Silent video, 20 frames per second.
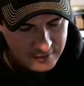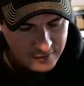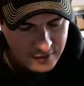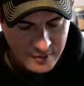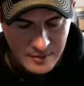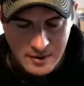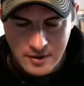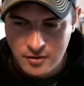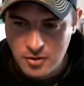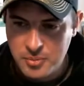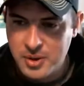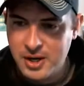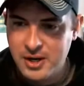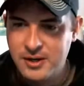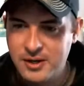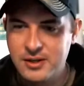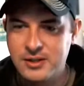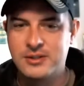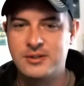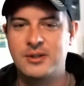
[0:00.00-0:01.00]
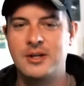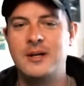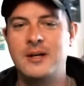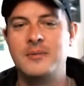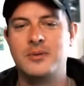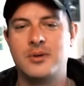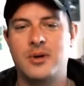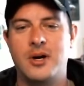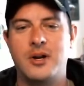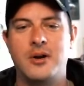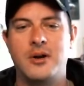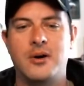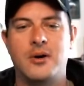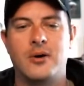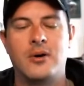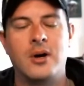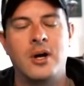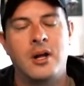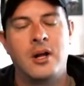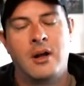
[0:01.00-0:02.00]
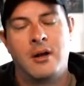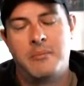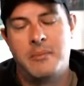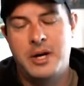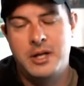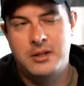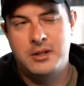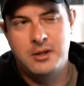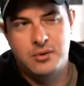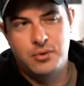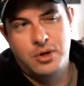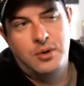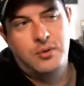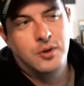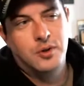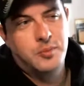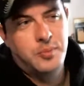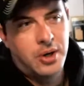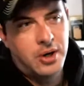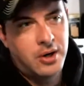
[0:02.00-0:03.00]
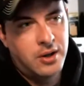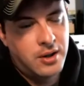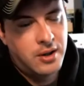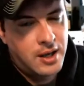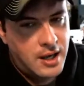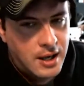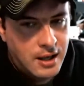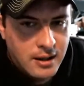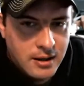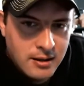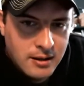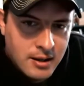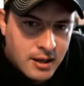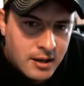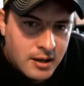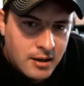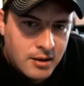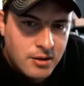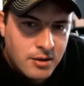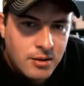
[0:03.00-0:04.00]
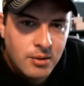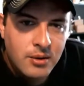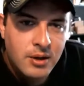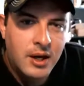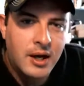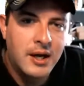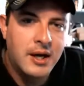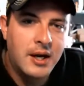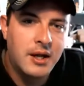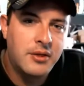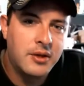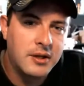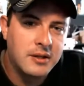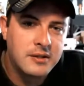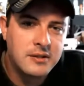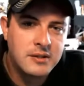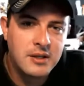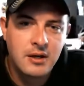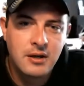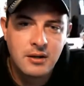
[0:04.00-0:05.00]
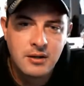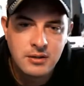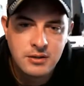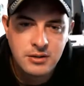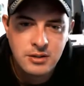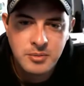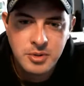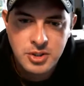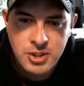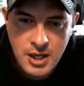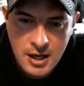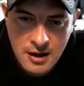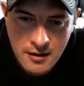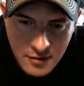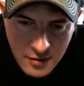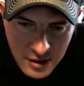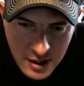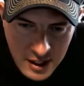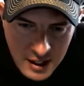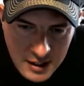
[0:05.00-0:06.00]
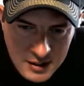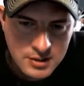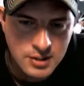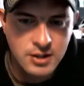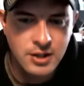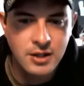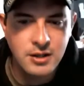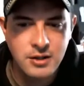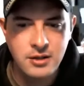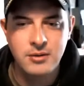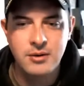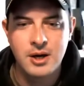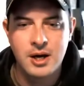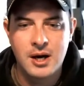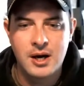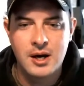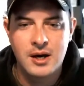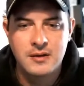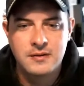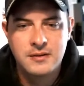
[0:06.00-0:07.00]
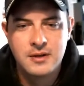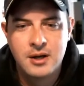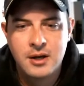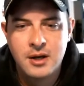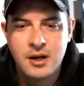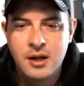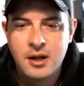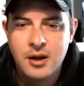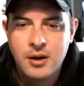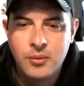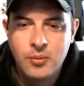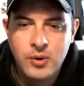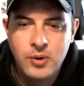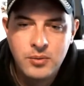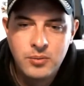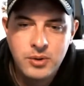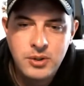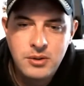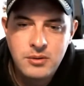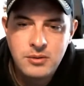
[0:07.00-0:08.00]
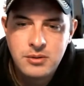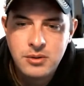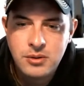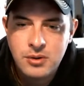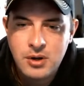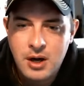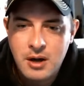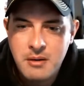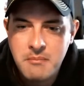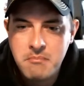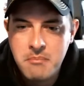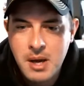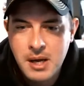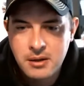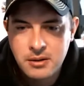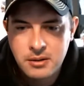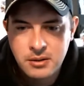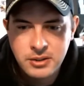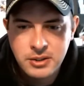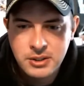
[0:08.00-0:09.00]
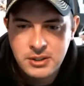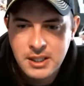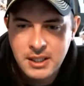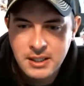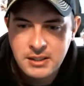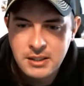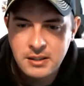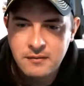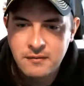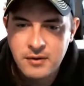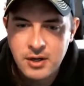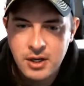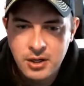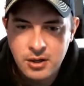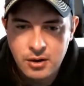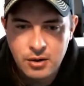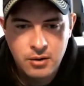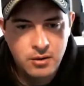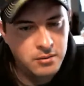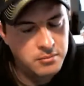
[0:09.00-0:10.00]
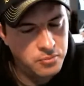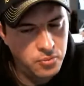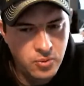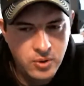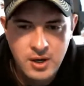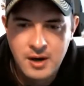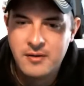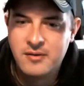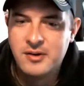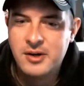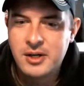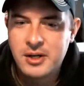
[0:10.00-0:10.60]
from everybody in the stream. So I know Mike the Greek was part of that. New Line, I think, sent a super chat for that. So thank you, guys. When will you do a metal detecting video? Whenever